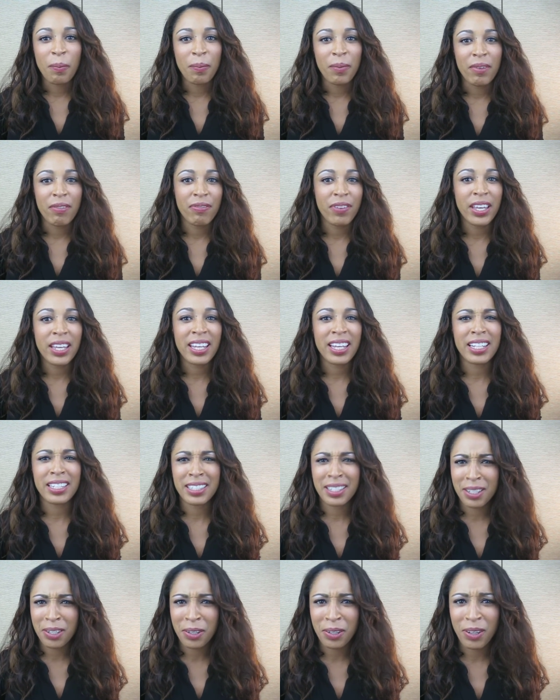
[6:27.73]
fake it
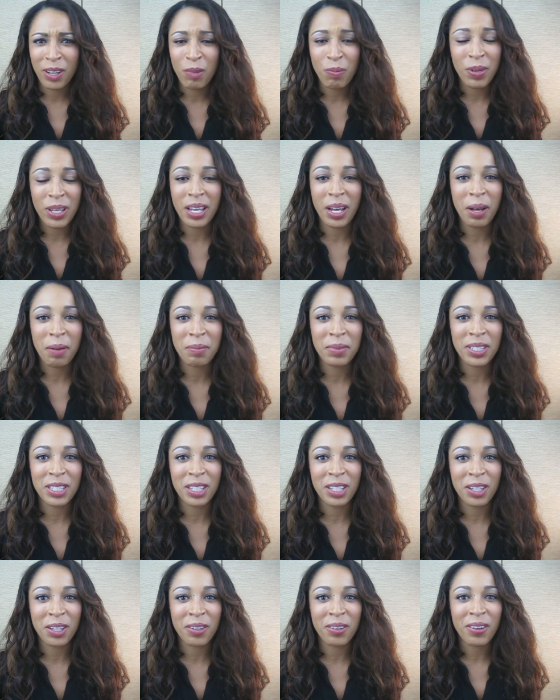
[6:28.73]
until it becomes
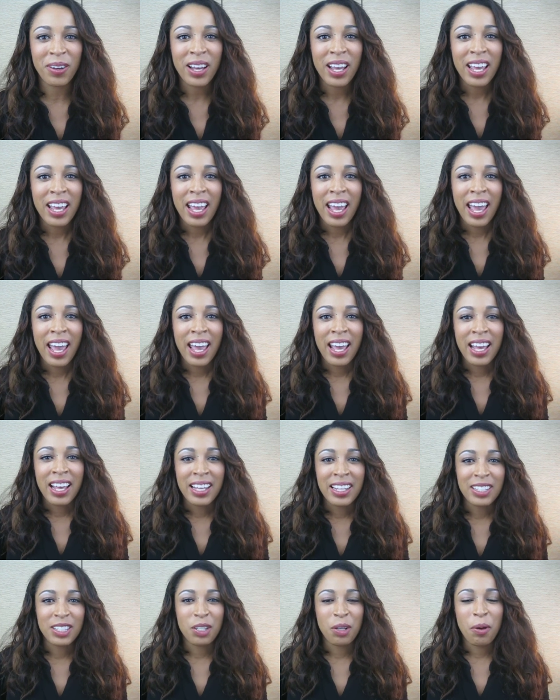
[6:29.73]
you.
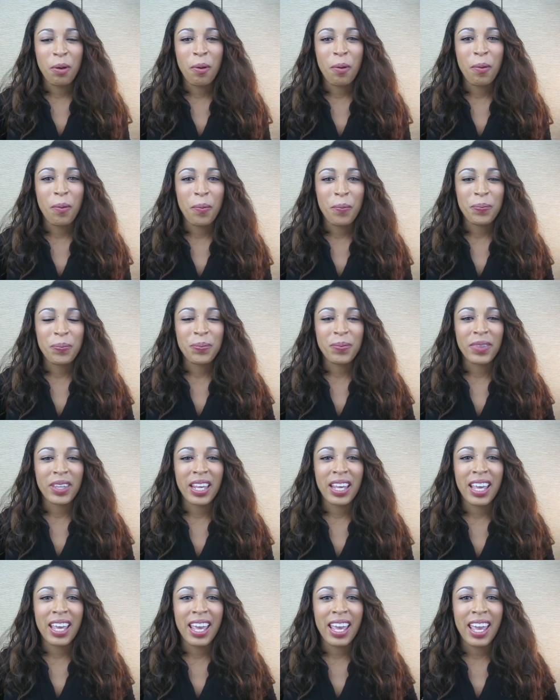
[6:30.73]
So
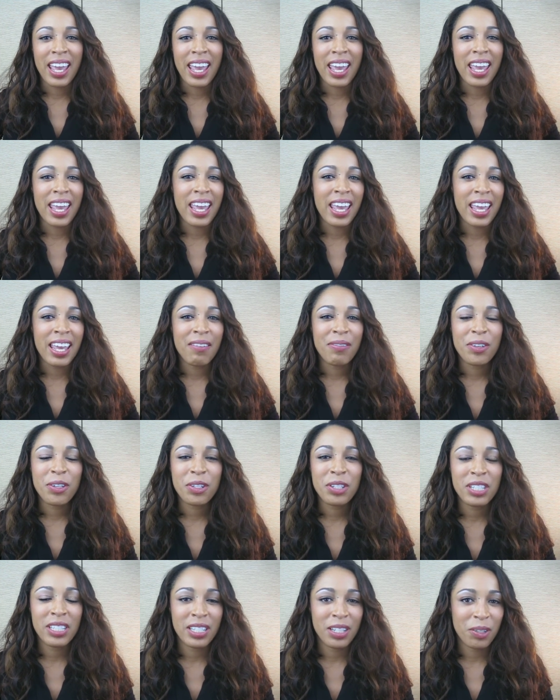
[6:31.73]
if your
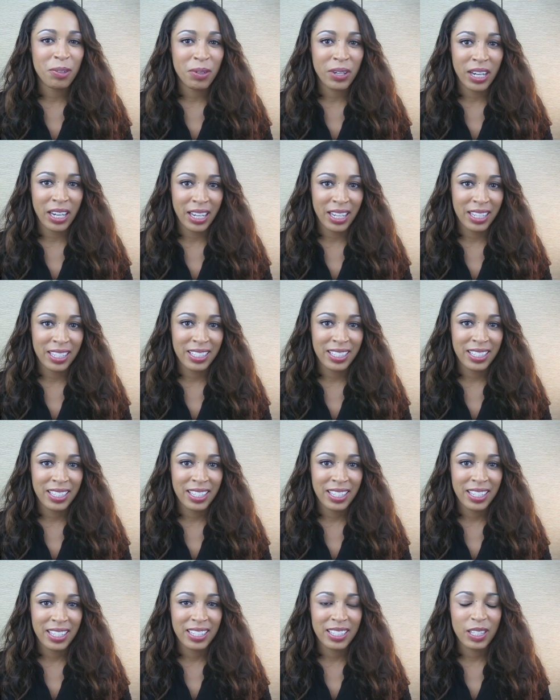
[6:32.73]
secret is
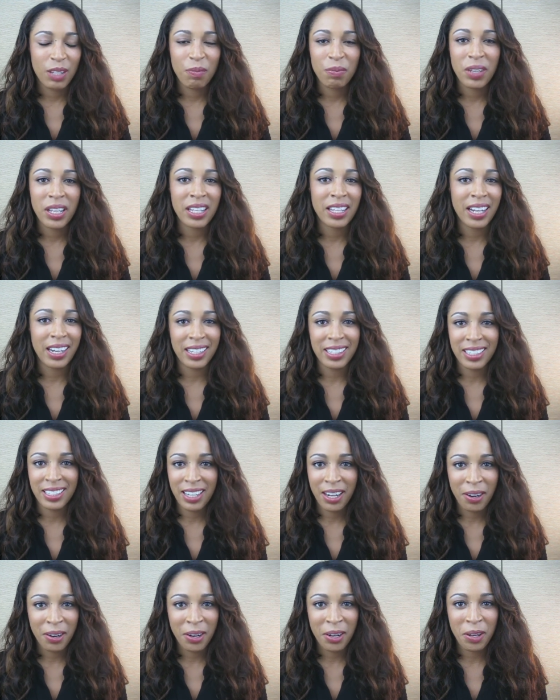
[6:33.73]
something that is
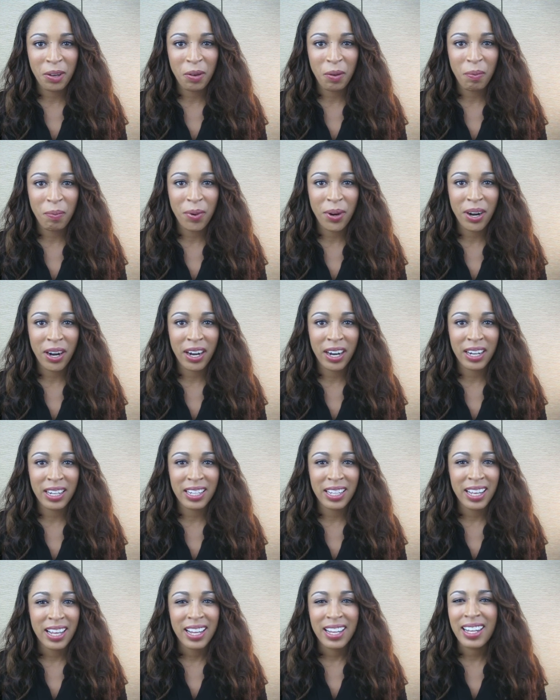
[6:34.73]
tearing you apart,
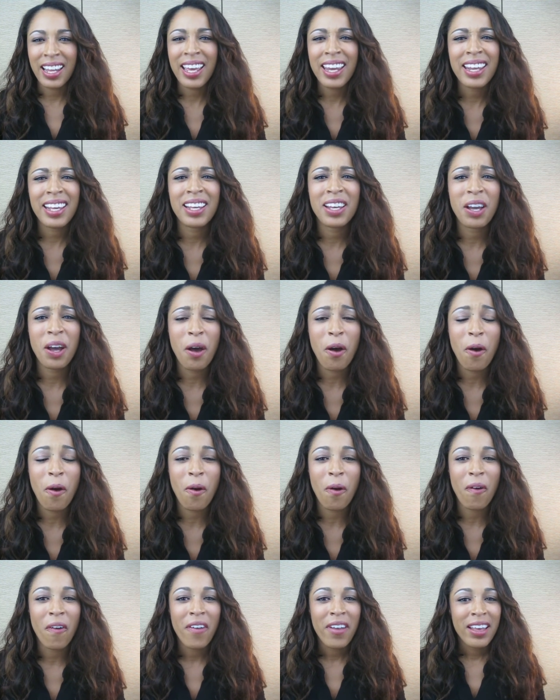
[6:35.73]
let it
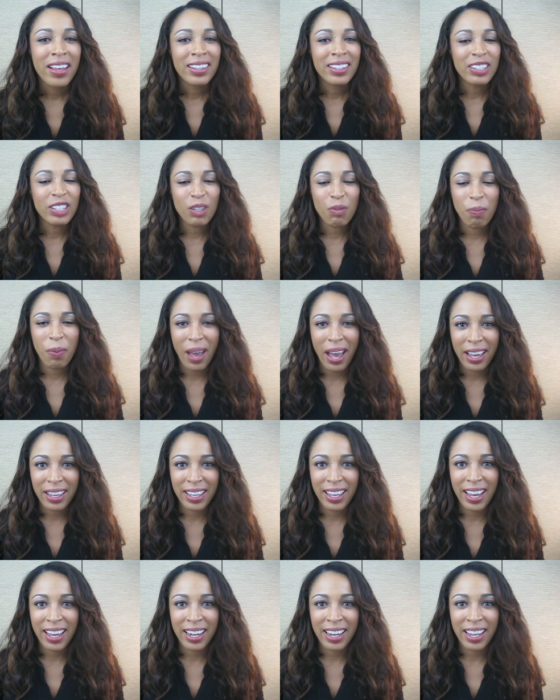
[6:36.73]
go. Look back
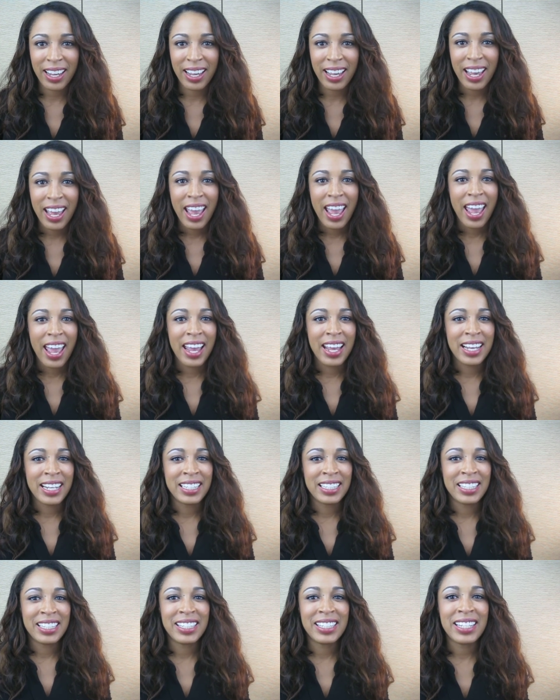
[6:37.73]
at it
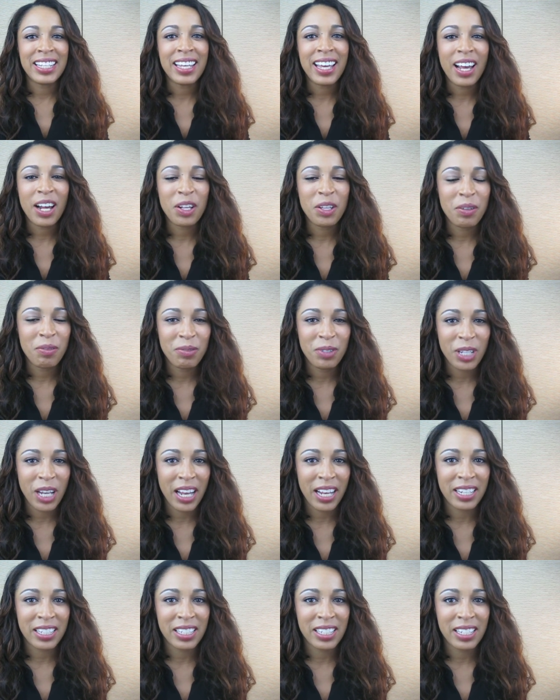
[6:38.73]
and see how you've
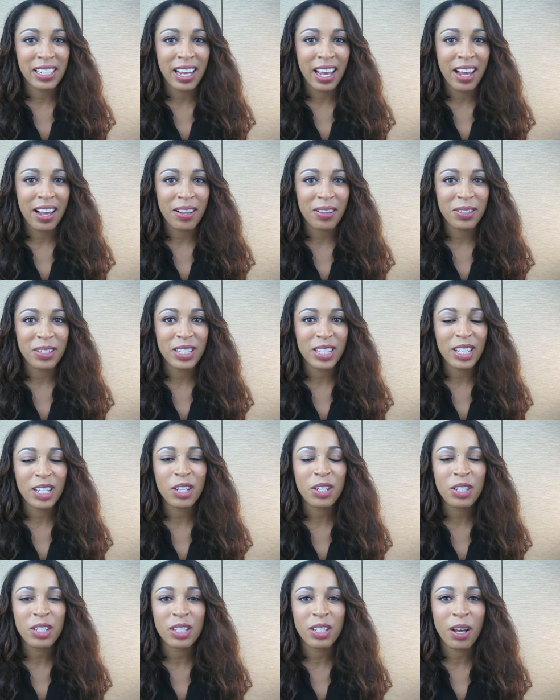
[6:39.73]
changed now. See
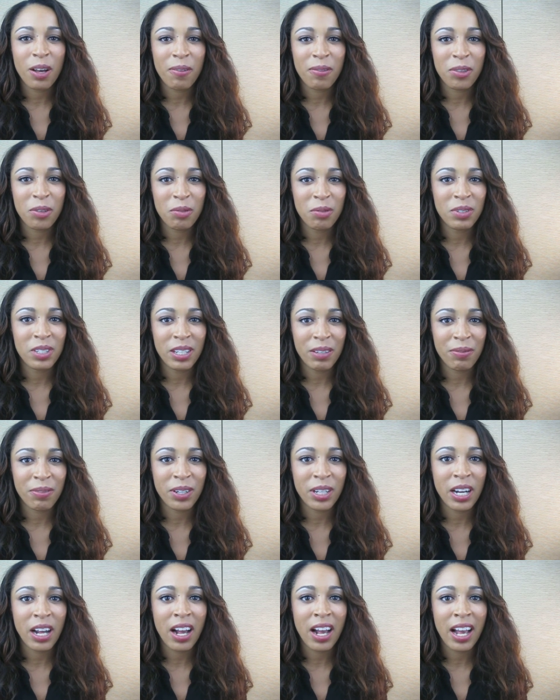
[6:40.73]
yourself through
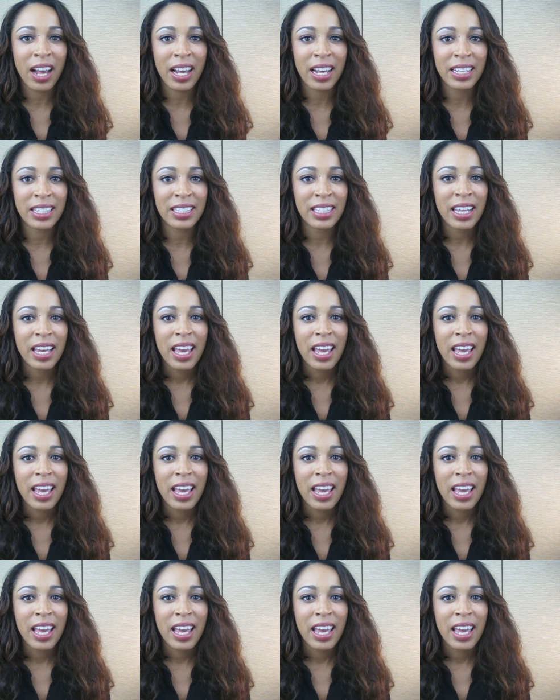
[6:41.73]
different eyes,